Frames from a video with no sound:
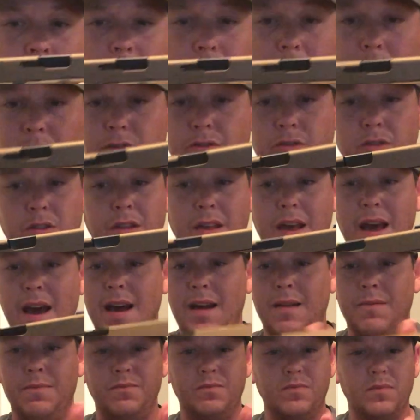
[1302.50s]
Other than
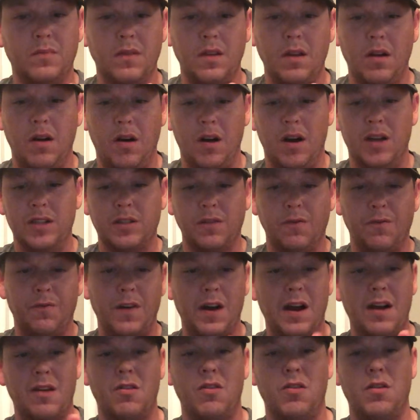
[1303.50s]
that, awesome
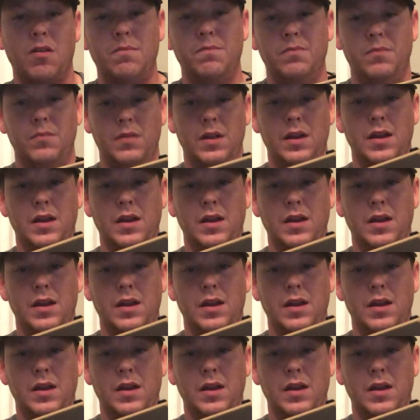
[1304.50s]
firearm